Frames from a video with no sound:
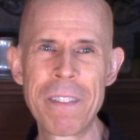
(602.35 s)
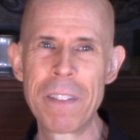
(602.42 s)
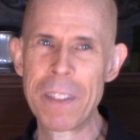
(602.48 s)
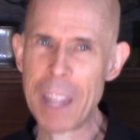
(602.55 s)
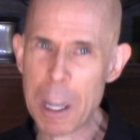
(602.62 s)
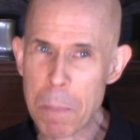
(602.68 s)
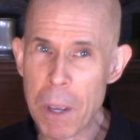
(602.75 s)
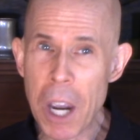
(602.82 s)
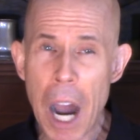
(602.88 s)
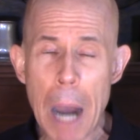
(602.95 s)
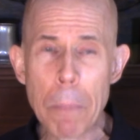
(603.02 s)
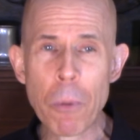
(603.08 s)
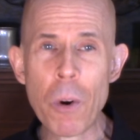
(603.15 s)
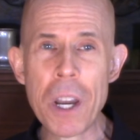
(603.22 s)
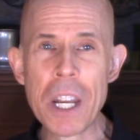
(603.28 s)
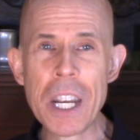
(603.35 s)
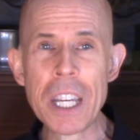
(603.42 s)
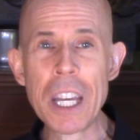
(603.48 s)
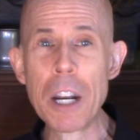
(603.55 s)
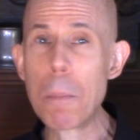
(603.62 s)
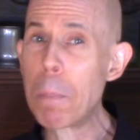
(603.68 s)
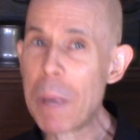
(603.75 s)
They'd be operating
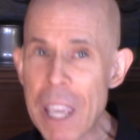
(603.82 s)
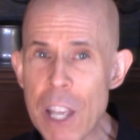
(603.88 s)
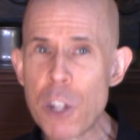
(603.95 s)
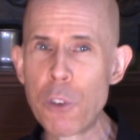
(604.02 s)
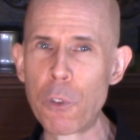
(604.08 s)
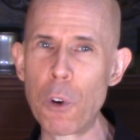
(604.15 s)
in a peaceful